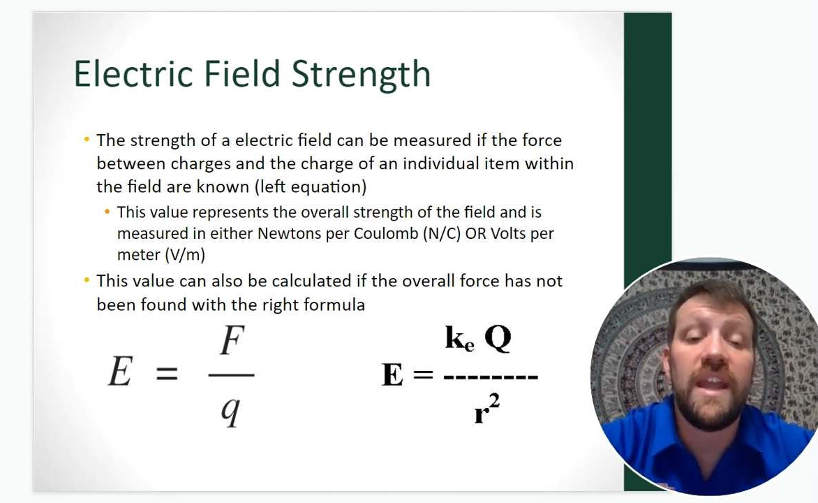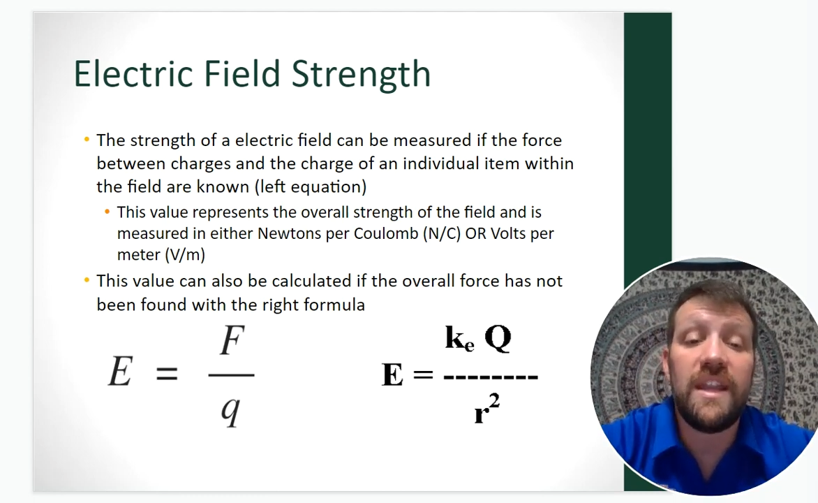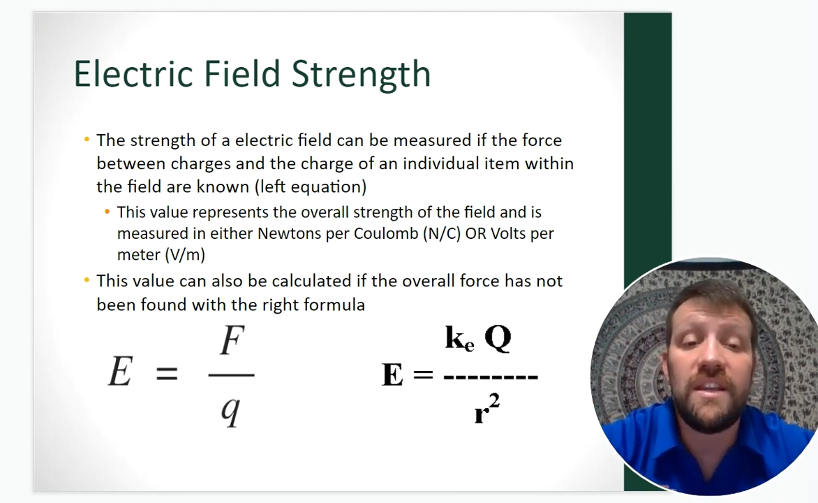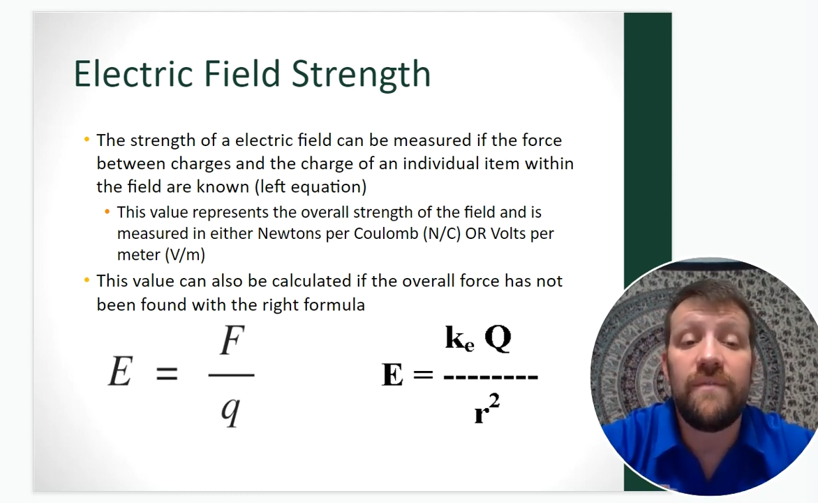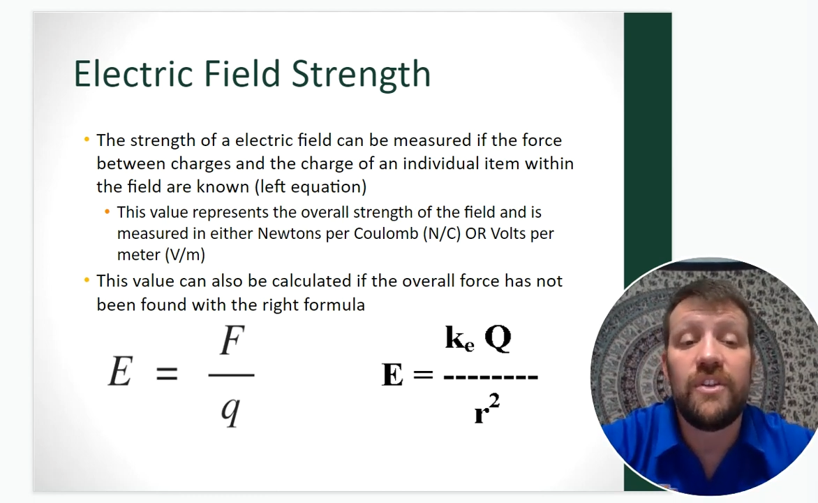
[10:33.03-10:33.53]

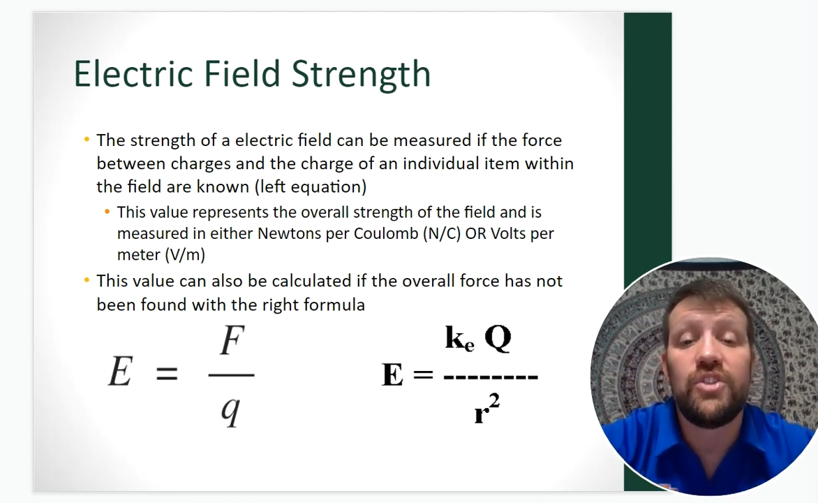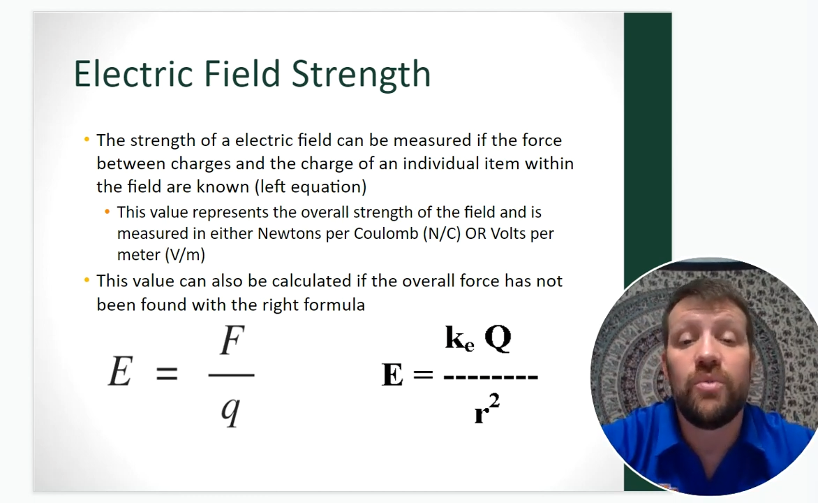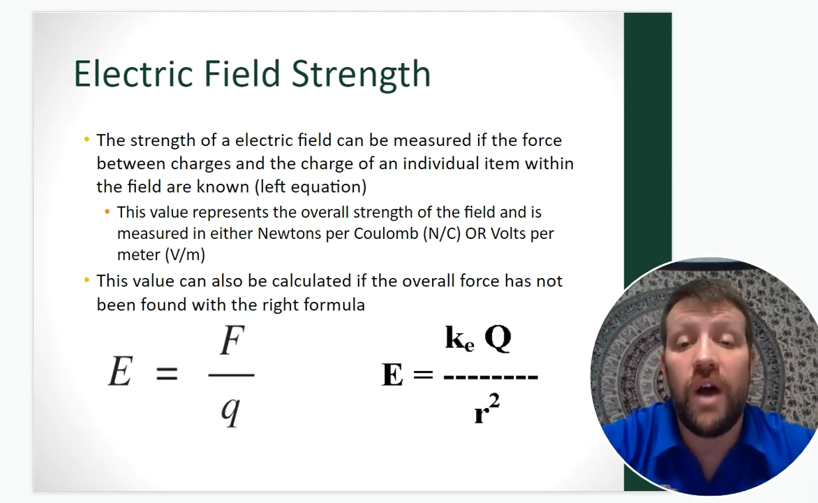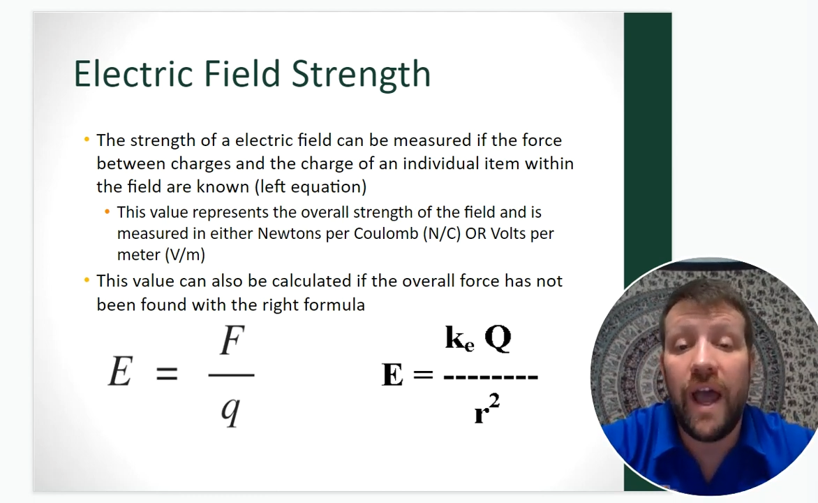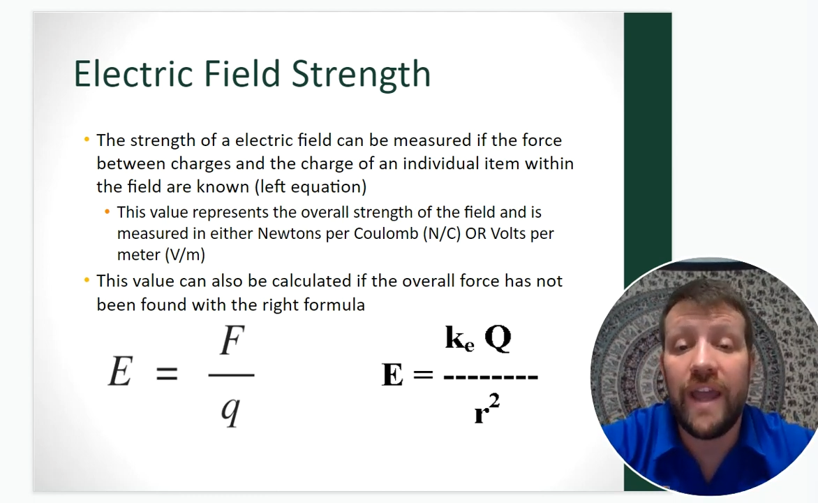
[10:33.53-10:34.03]

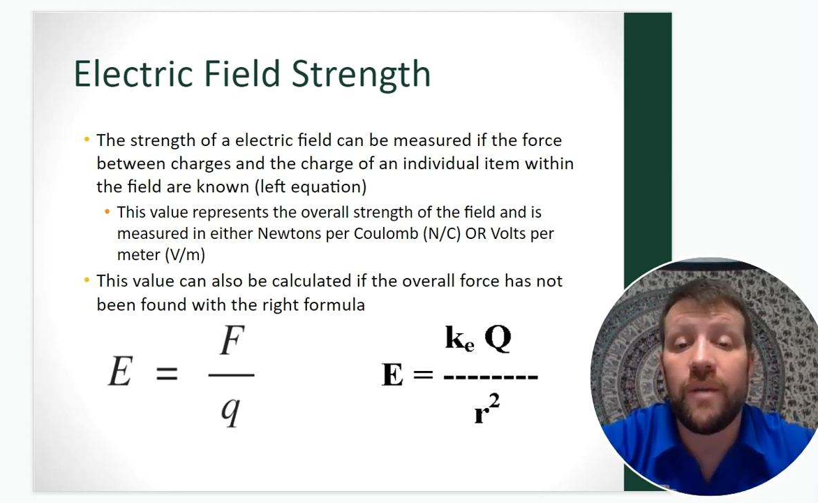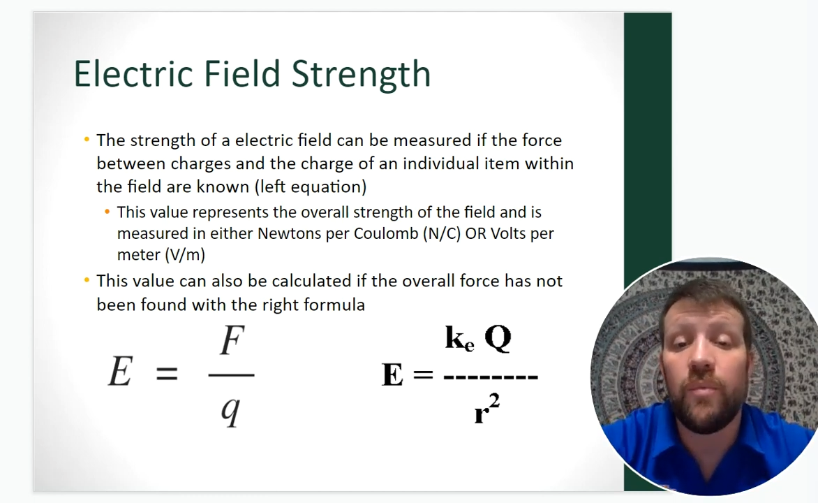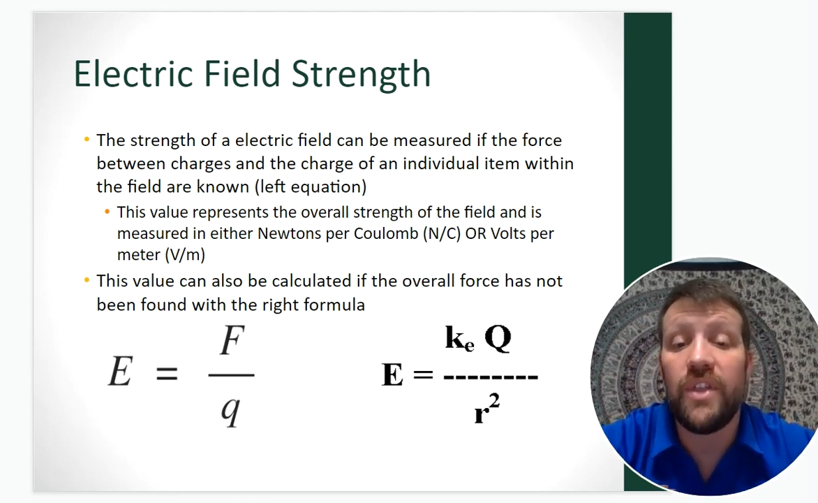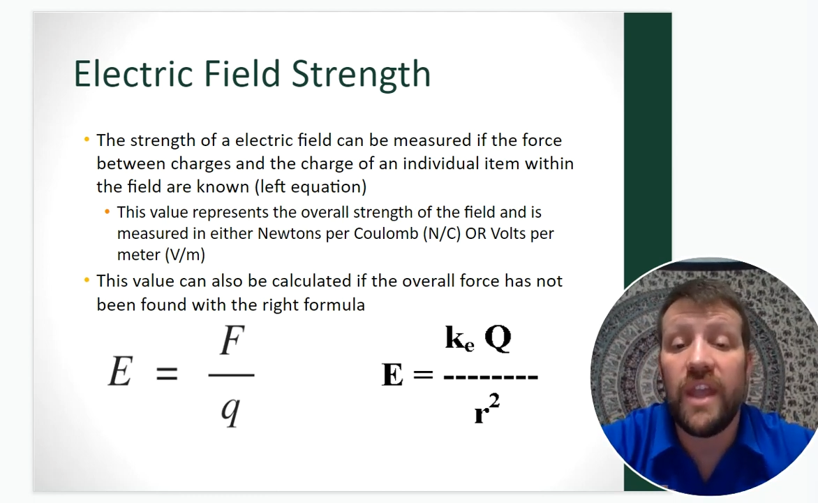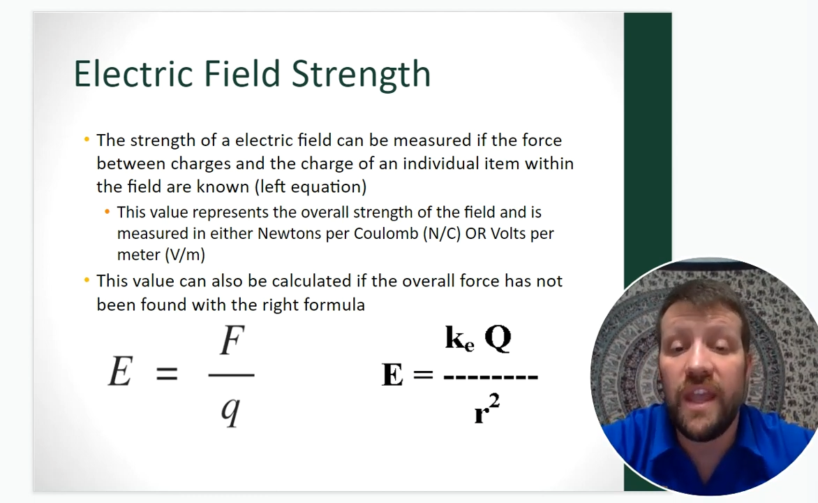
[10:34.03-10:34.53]
individual item
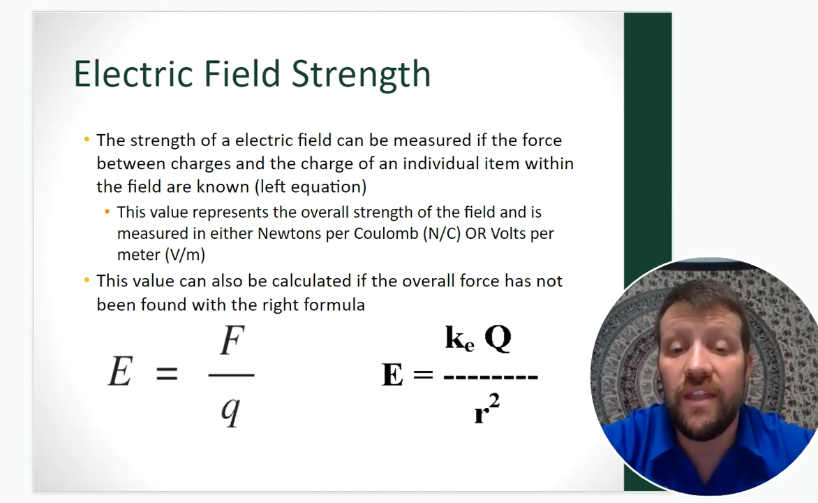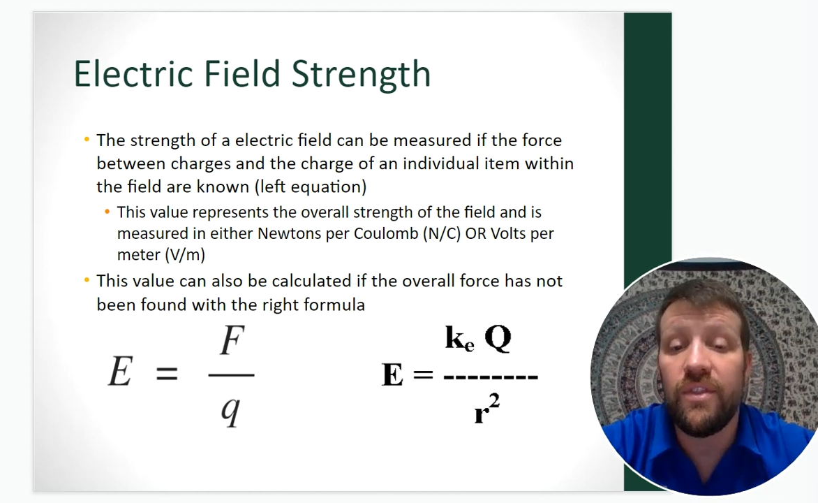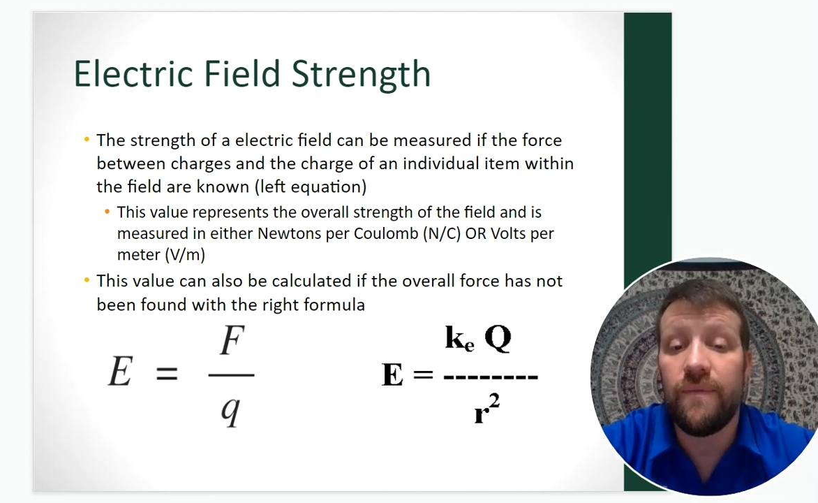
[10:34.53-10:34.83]
within